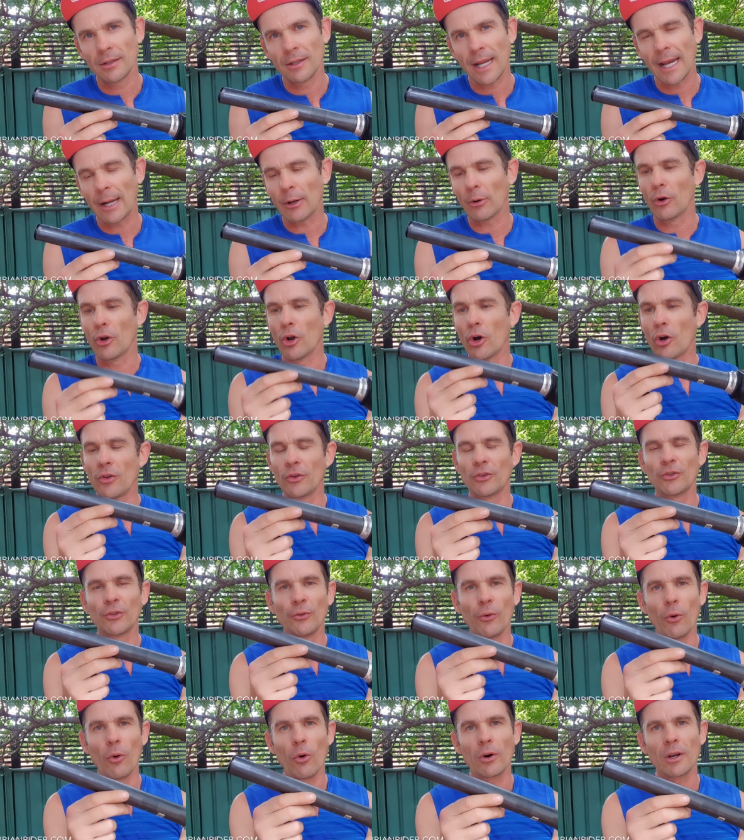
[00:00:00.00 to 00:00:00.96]
How do I know this
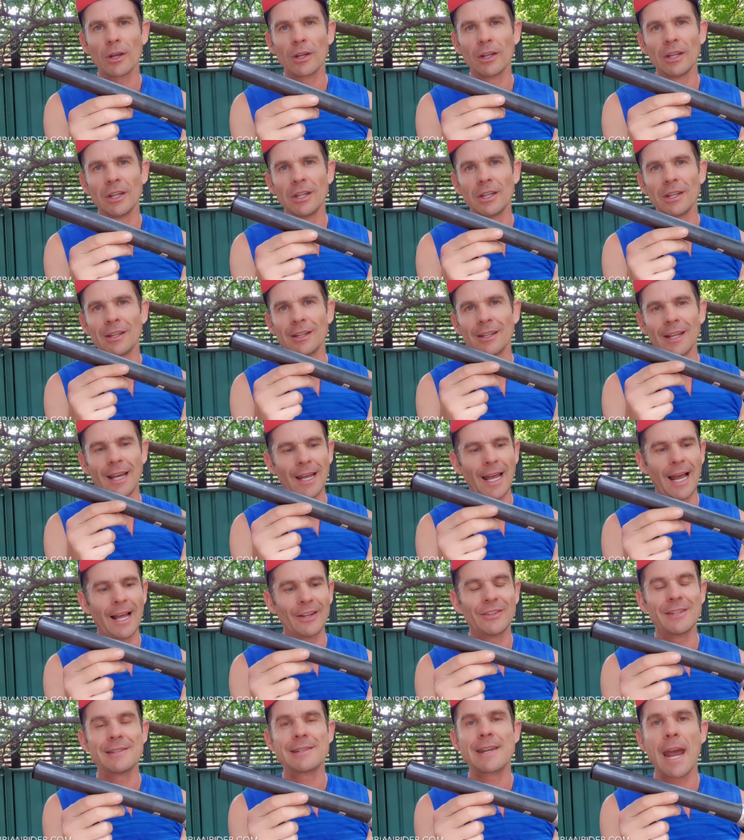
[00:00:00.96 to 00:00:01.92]
fork
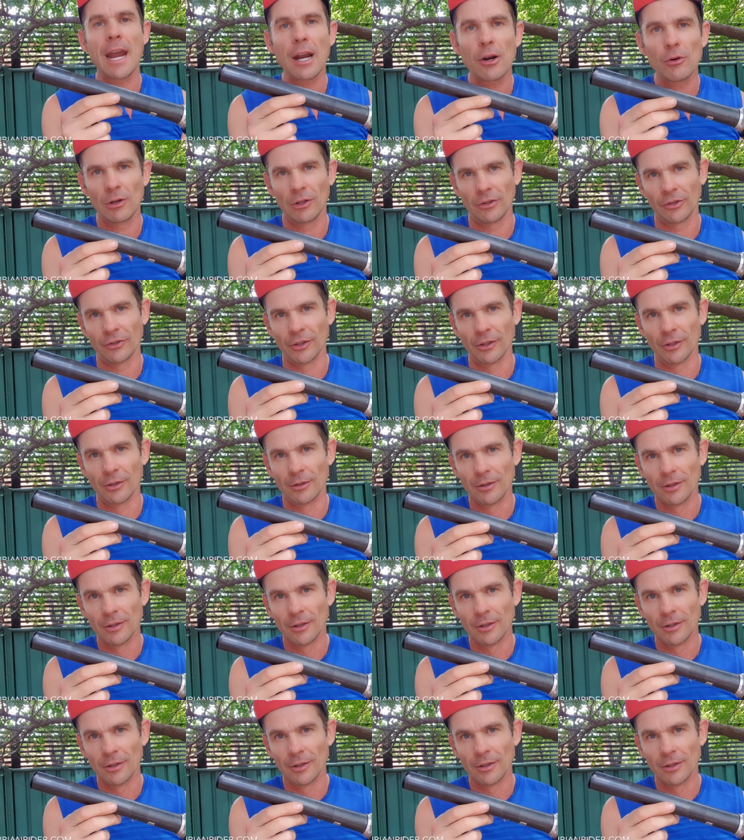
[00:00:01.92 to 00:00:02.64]
has integrity still?